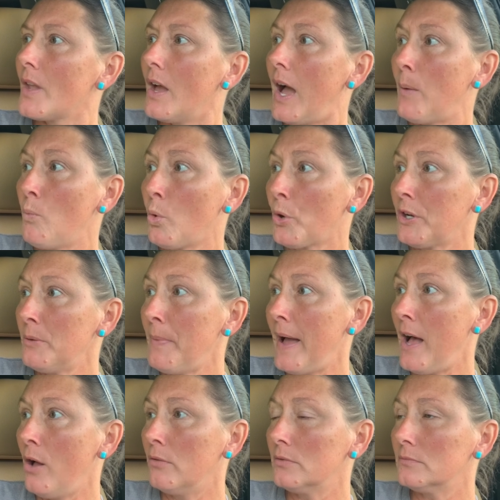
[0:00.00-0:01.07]
I'm worried
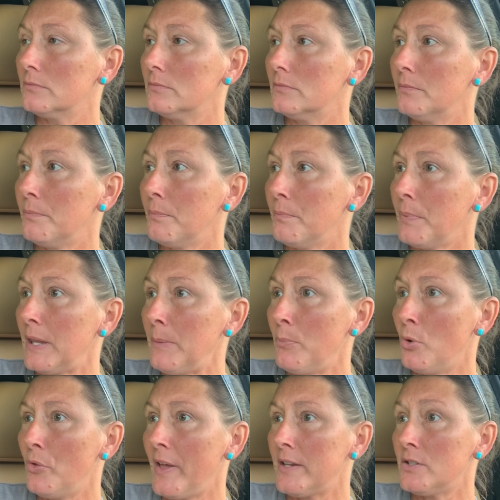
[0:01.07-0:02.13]
about
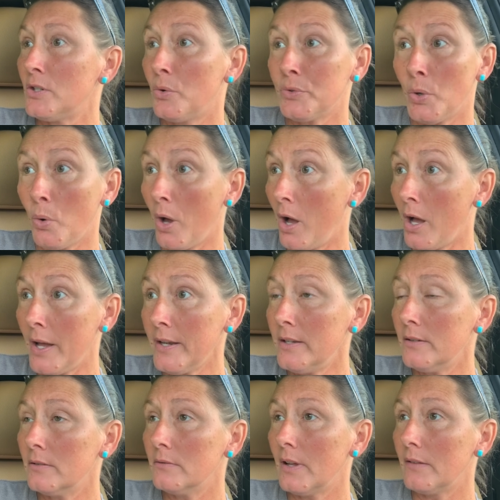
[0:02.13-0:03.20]
people that don't know God,
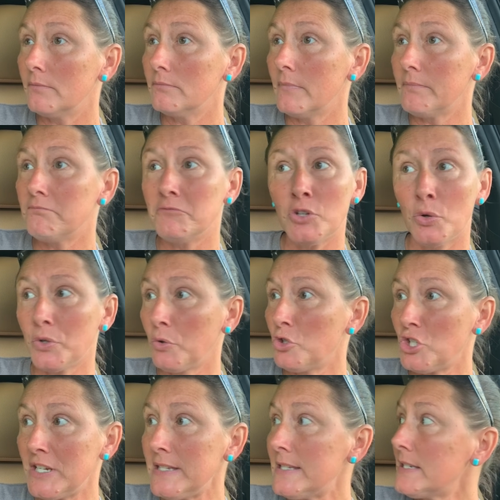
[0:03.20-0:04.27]
don't know
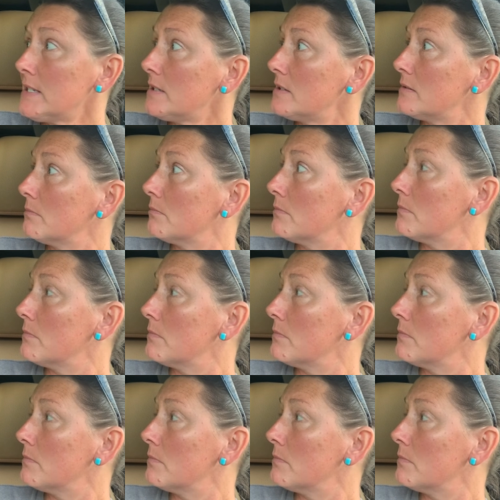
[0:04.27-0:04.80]
Jesus.